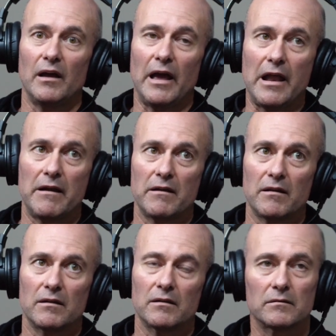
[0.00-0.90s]
And
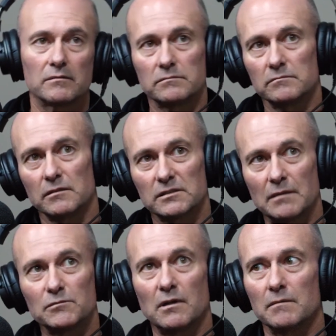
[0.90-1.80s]

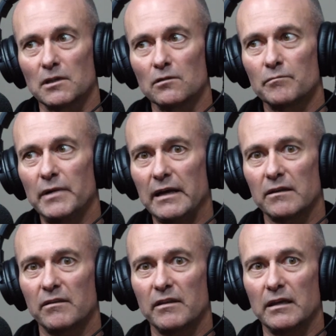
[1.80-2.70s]
sometimes I look back
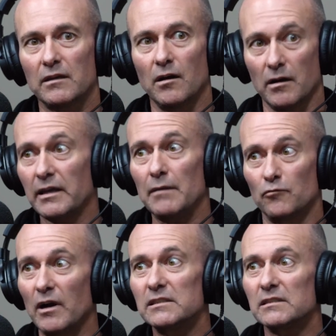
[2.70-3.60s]
and think, I kept
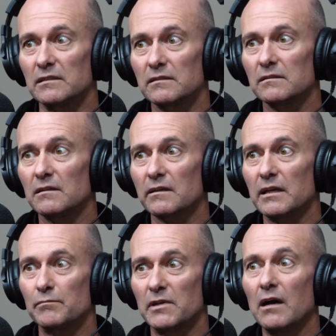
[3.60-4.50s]
racing. I
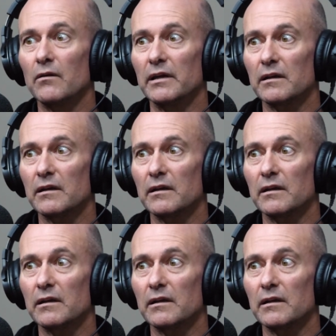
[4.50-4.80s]
kept going.